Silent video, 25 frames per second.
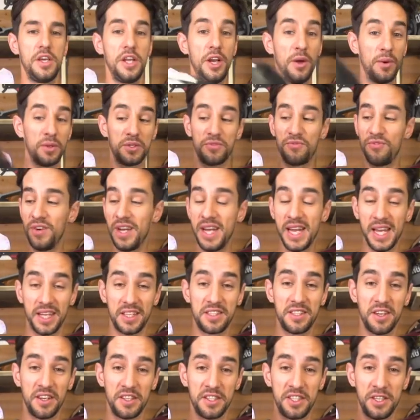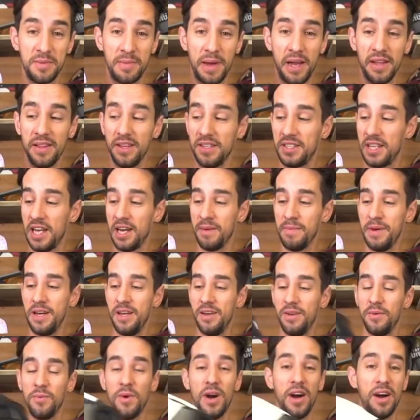You know what's really exciting about this
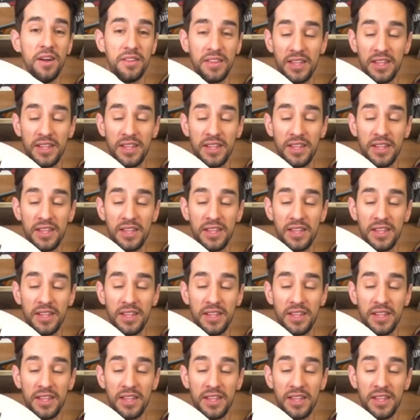helmet? Well,